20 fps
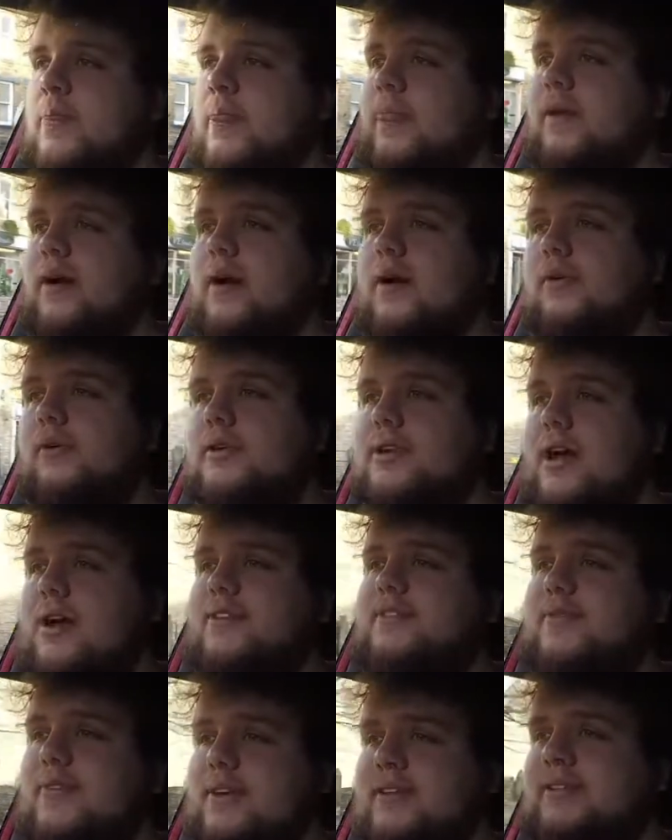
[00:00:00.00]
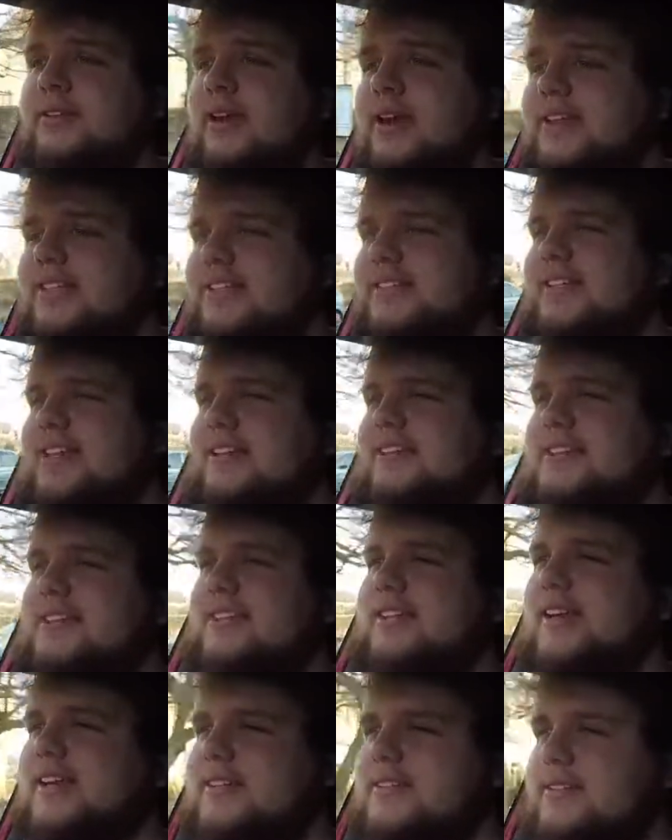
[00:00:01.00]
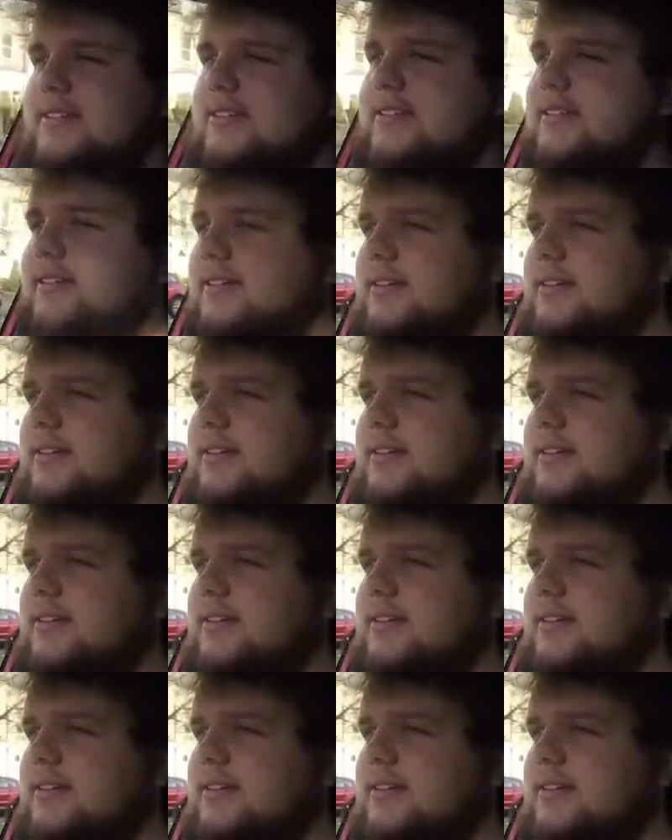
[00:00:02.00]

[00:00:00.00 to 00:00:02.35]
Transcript: the whole car is very nicely insulated.